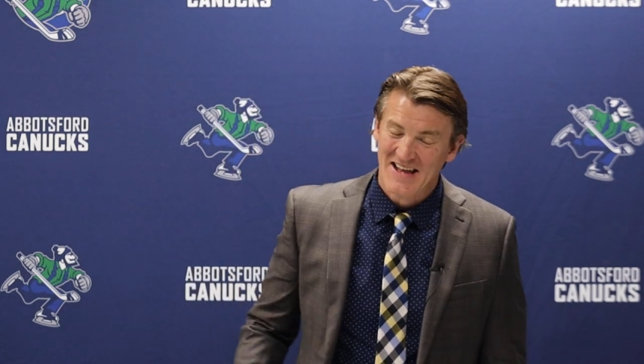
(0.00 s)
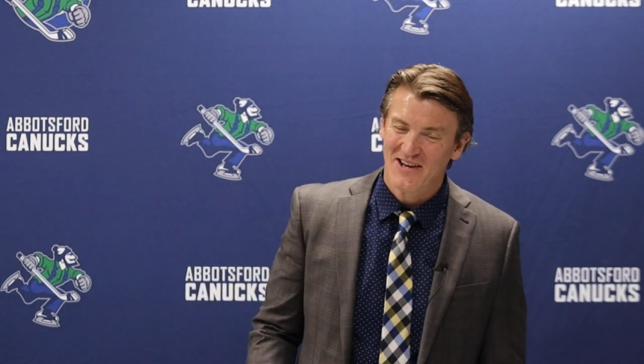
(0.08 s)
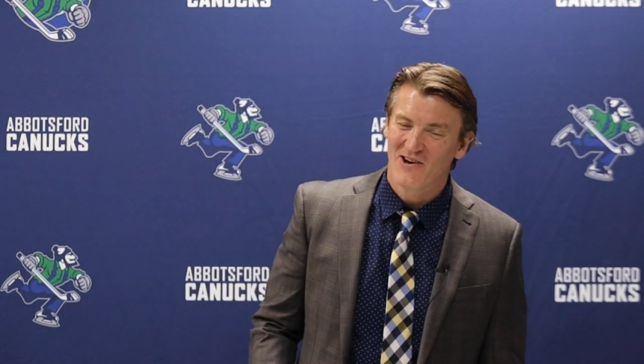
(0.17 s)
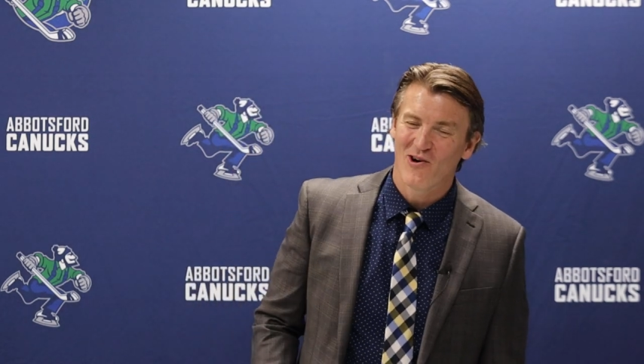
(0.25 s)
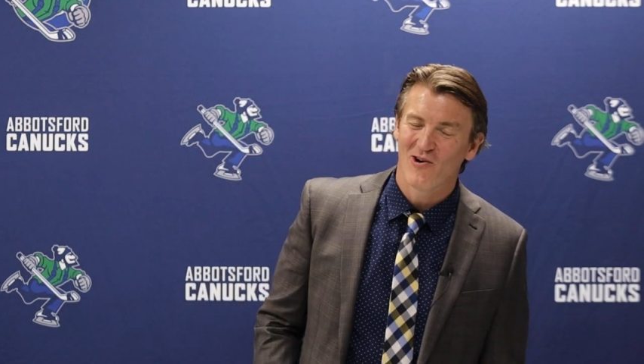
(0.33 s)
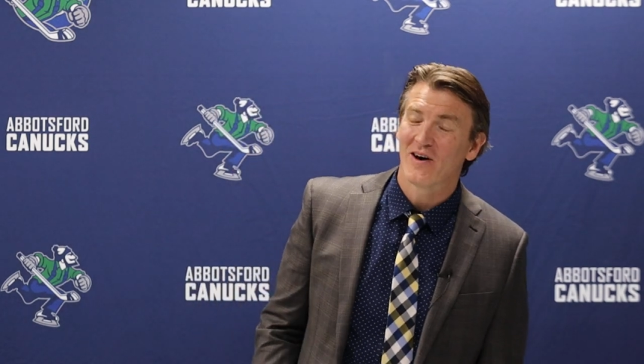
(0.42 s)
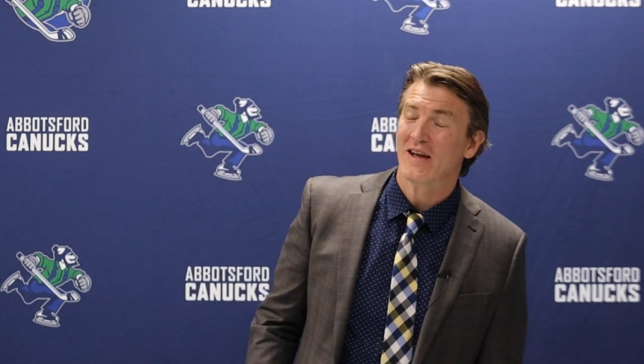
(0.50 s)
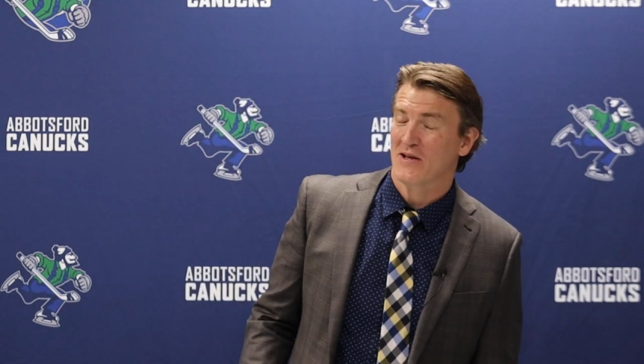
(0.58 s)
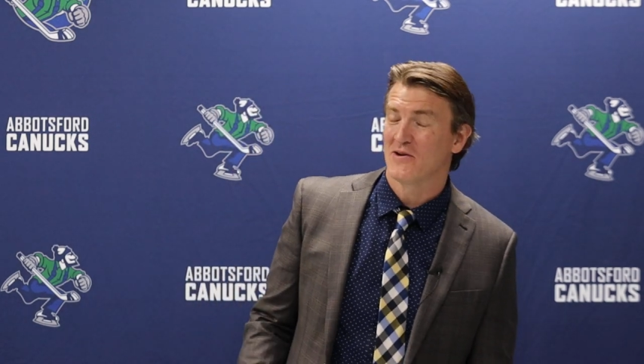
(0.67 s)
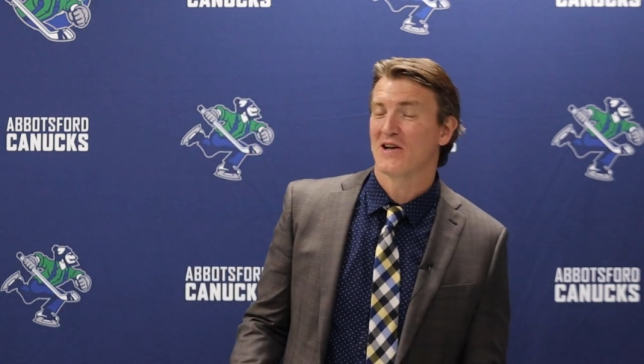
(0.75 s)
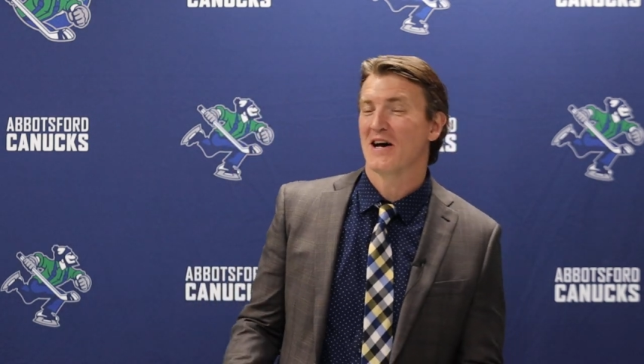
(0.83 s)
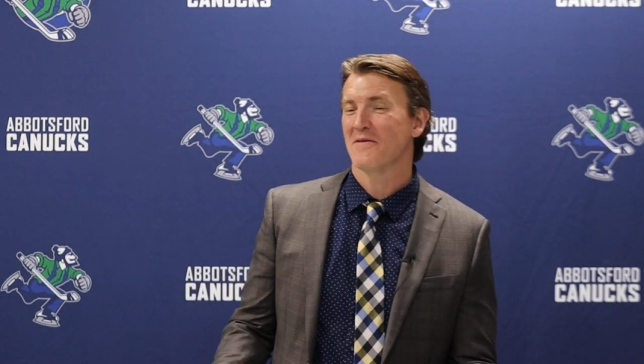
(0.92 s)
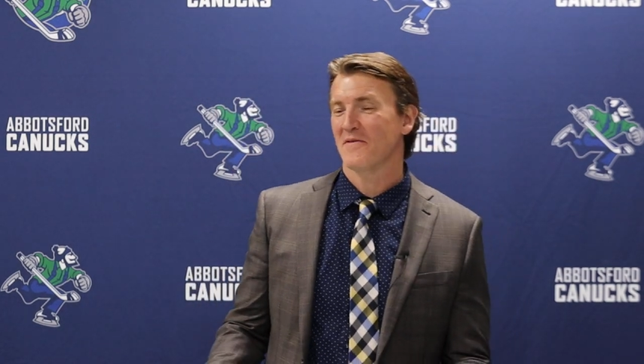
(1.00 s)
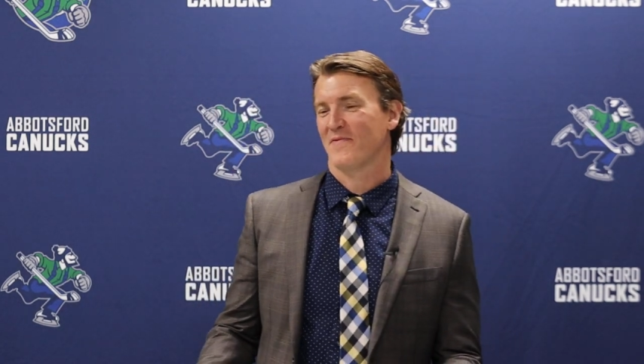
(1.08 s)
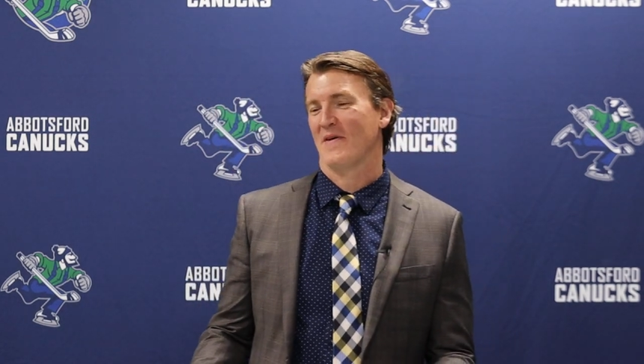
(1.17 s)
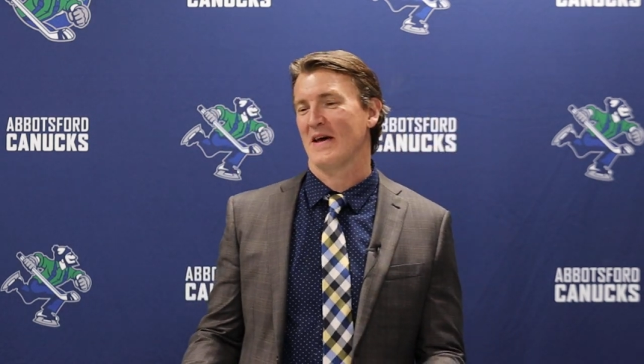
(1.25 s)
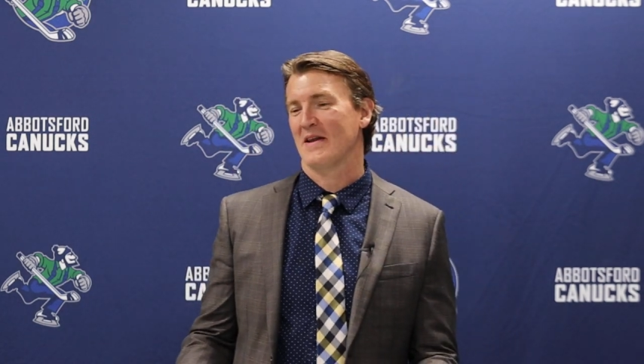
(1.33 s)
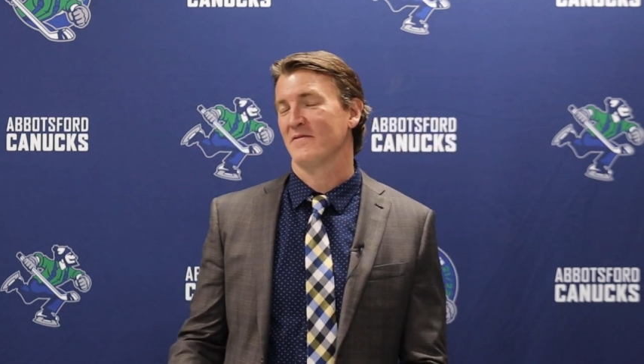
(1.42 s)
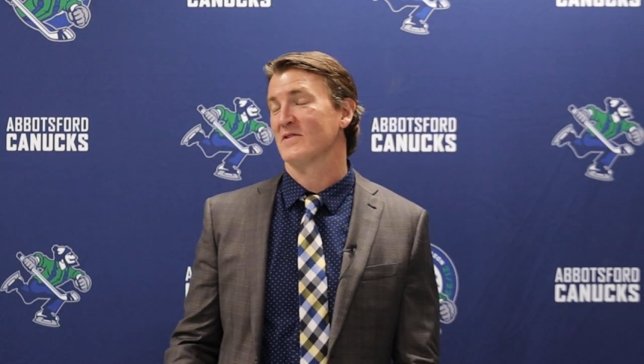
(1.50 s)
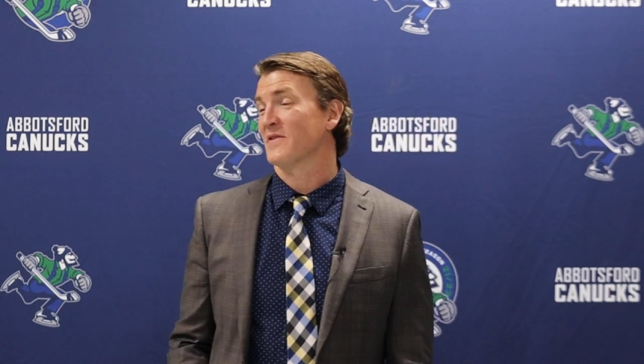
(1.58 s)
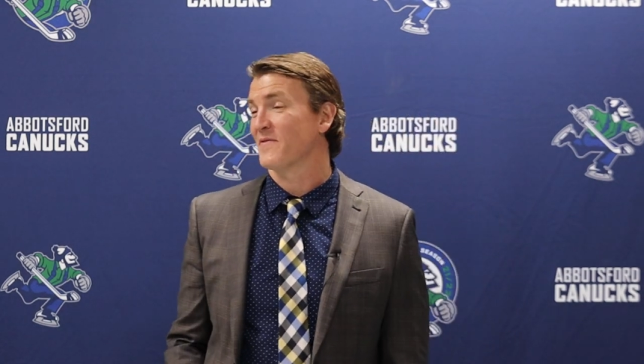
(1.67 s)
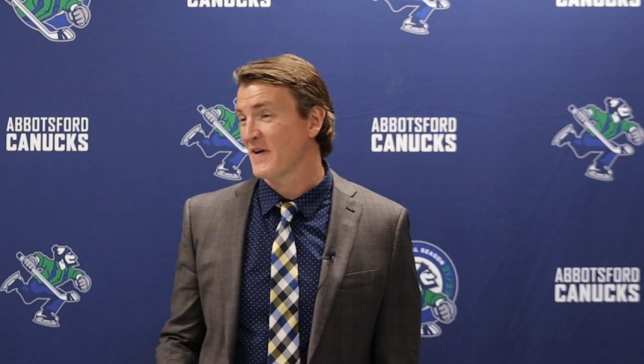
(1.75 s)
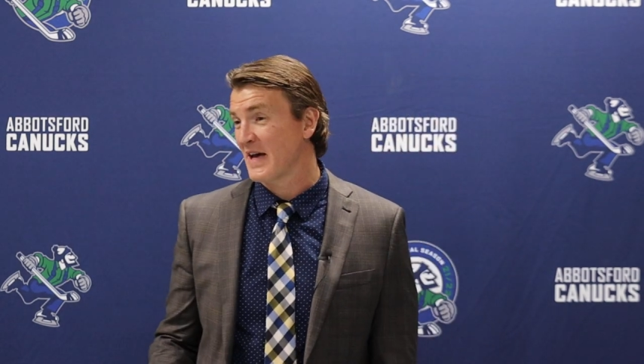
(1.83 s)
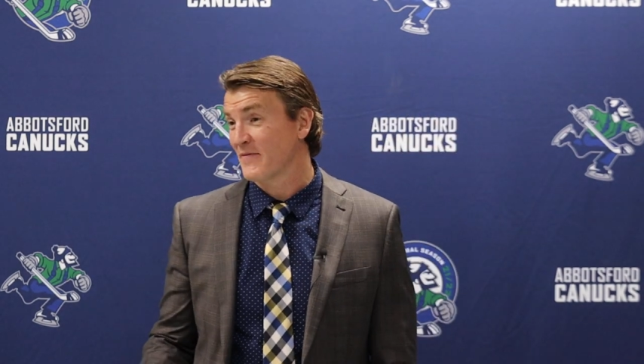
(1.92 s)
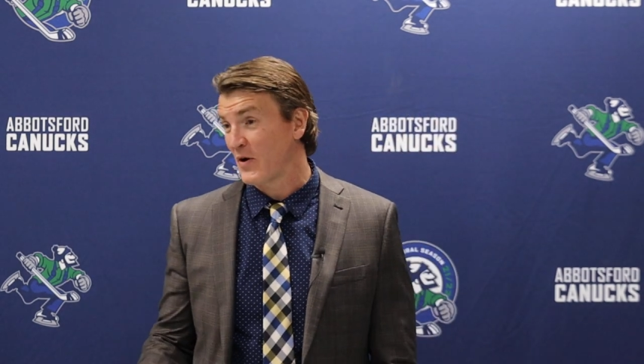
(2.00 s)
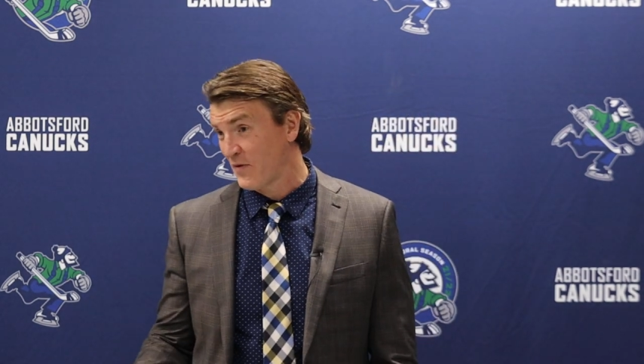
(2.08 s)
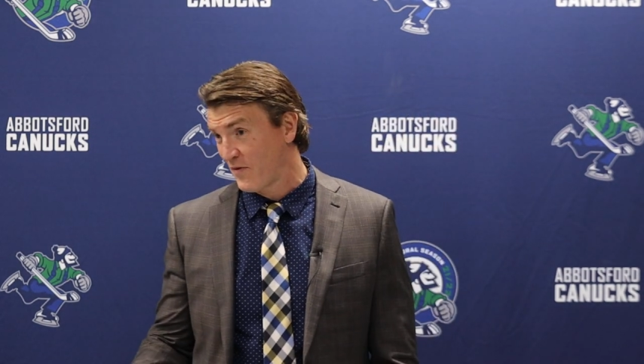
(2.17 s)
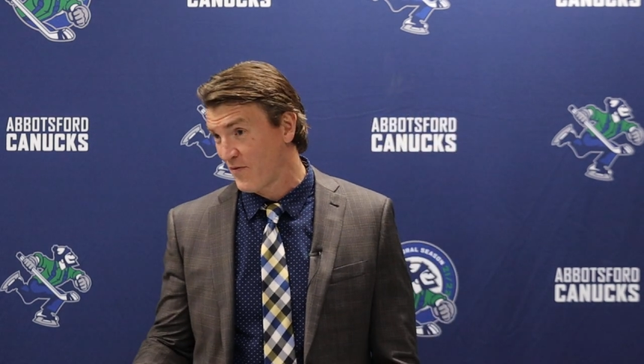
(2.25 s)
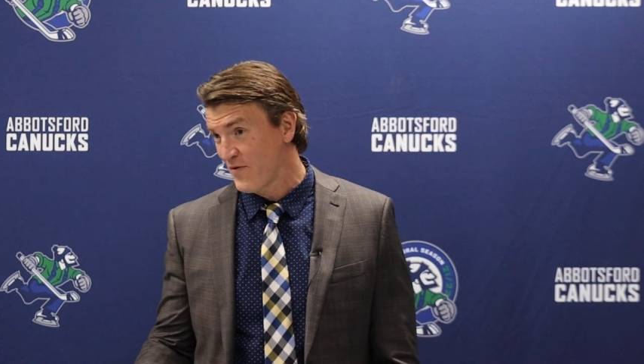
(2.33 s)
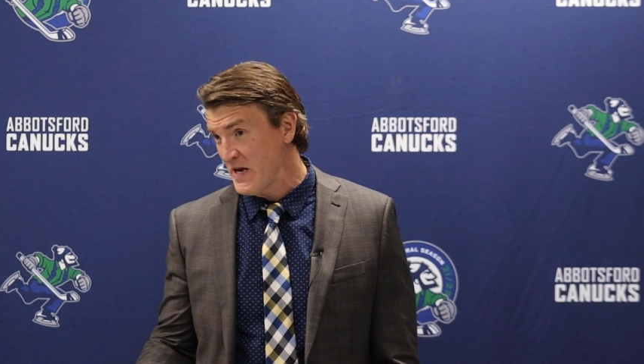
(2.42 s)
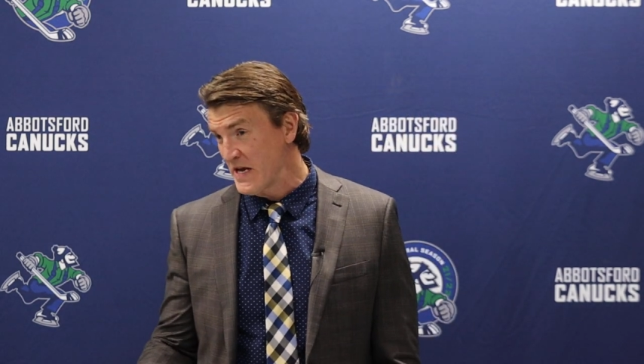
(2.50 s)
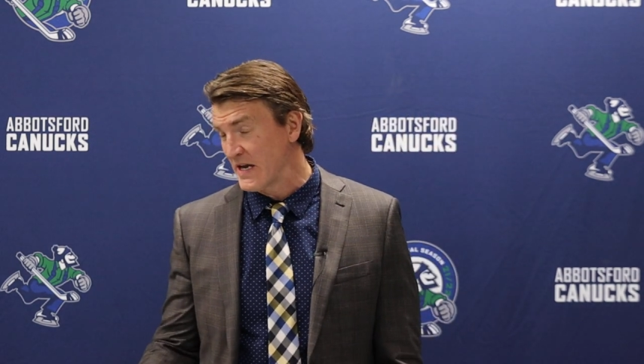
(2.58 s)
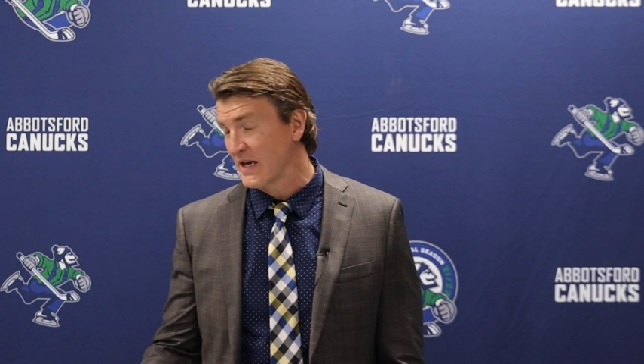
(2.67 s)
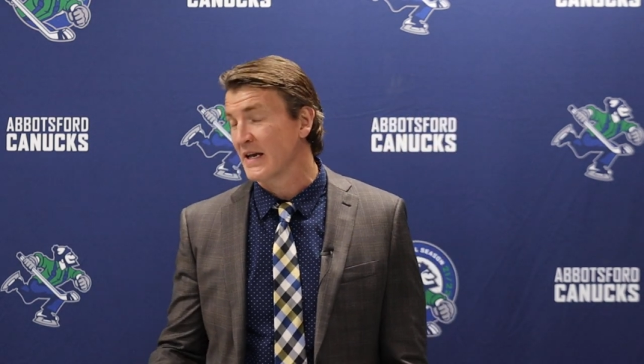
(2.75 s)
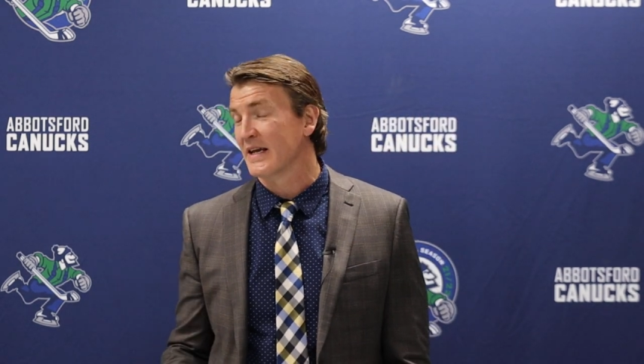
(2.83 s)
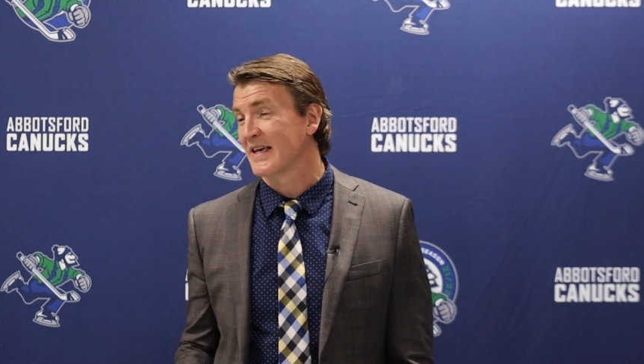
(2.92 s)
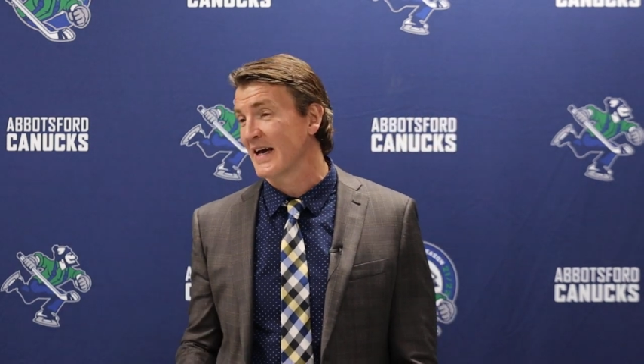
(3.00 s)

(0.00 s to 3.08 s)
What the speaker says: You know what I'm a fan of is a 5-on-3